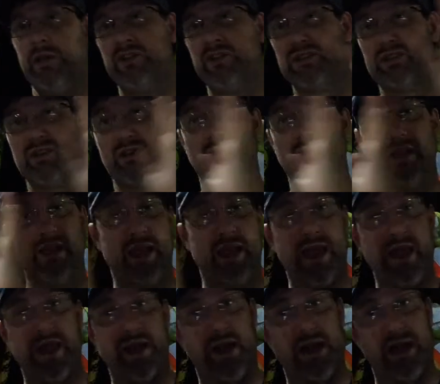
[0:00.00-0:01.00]
still
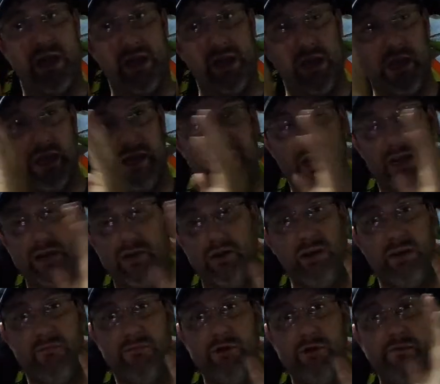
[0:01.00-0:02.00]
had, I could
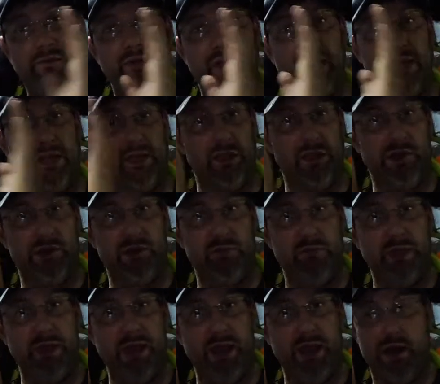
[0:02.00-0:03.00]
only move like a little
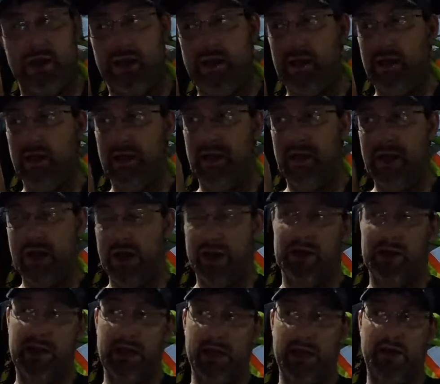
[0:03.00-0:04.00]
bit. And
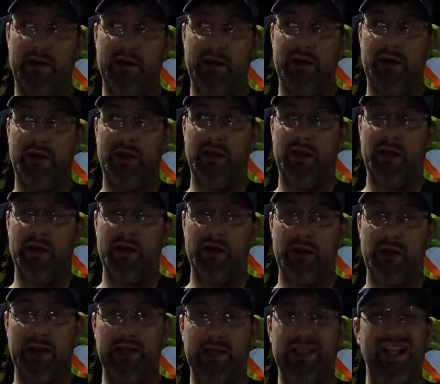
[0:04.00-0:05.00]
then
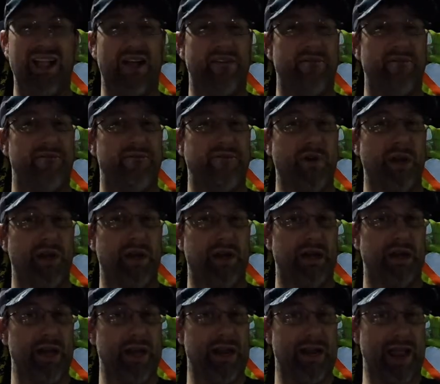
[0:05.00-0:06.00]
I had like
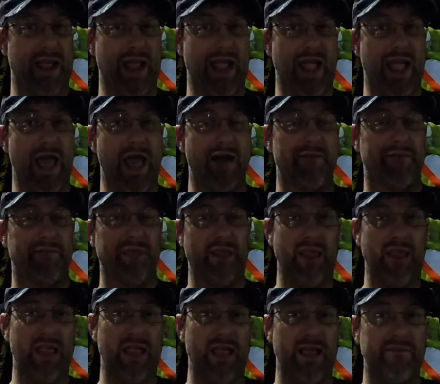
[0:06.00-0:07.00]
1.5 feet
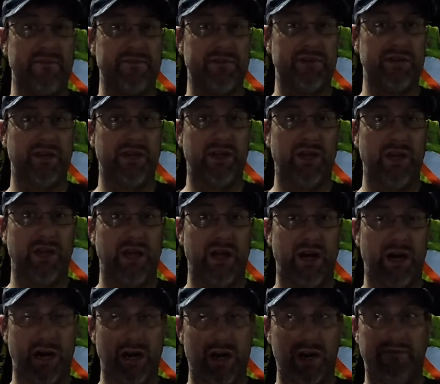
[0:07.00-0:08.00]
left
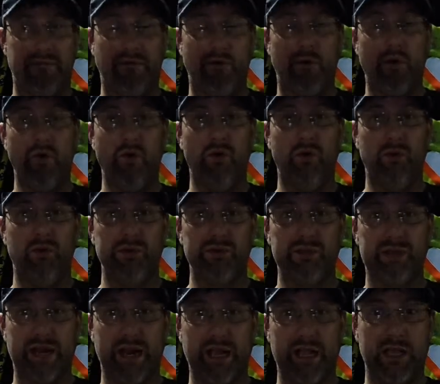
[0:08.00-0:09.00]
of holes
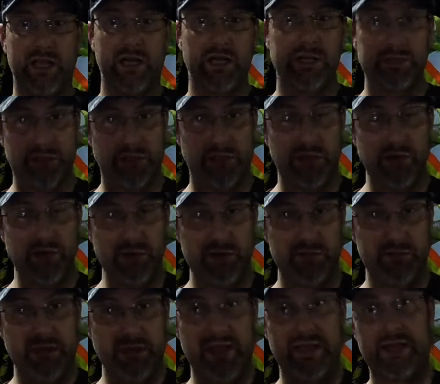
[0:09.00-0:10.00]
that I couldn't use
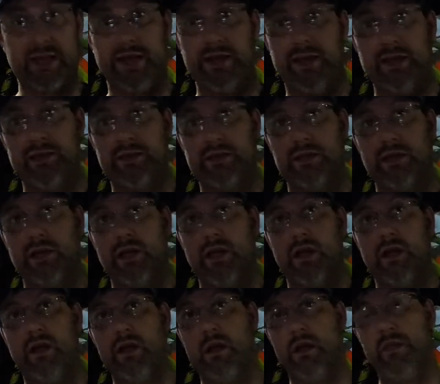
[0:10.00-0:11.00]
because
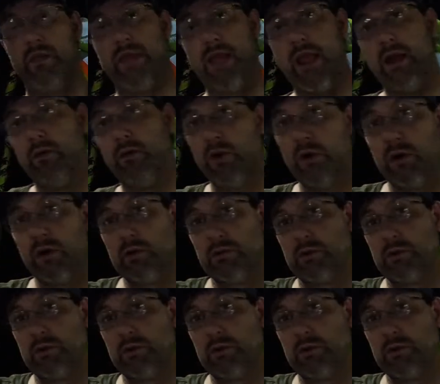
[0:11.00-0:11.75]
they were